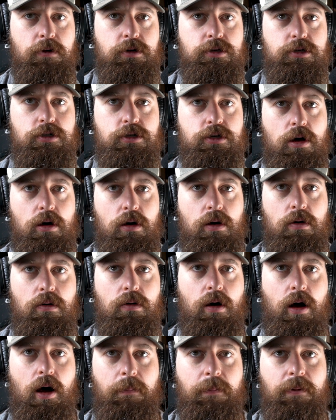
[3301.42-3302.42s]
are
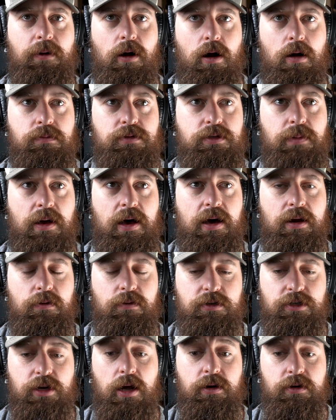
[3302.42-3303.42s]
so up in arms about it,
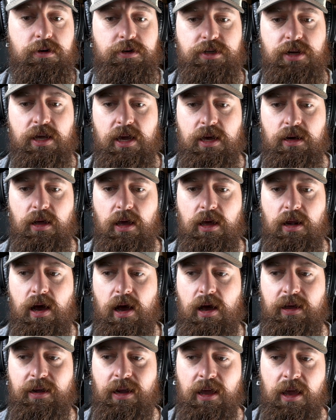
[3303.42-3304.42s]
which I understand. And
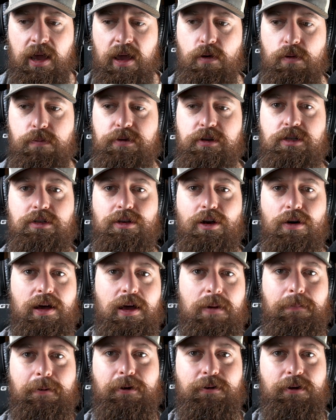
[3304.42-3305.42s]
it would be so
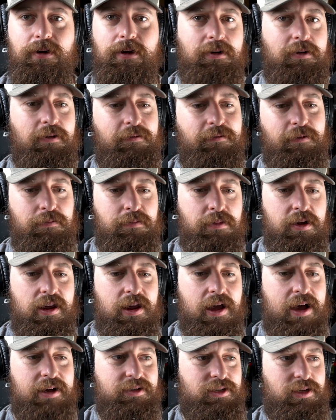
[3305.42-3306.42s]
hypocritical for
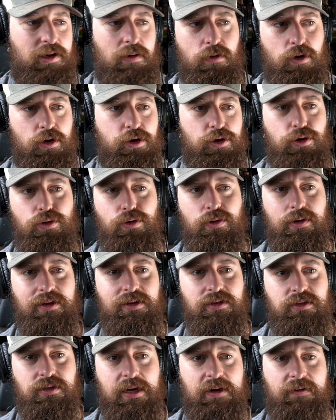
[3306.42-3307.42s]
me as someone who
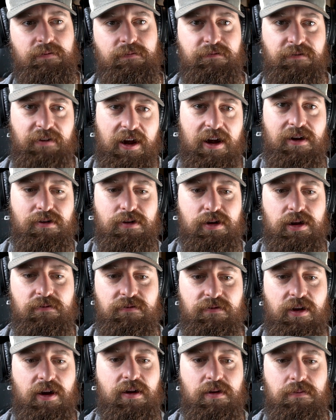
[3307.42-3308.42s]
is like very,
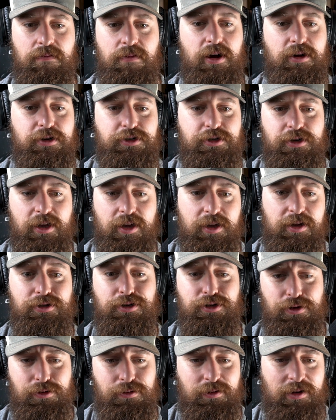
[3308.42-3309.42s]
very much
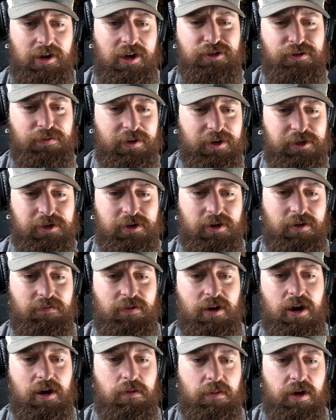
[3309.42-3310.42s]
into conservation and
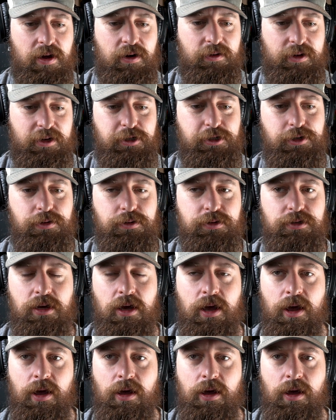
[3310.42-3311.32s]
environmental issues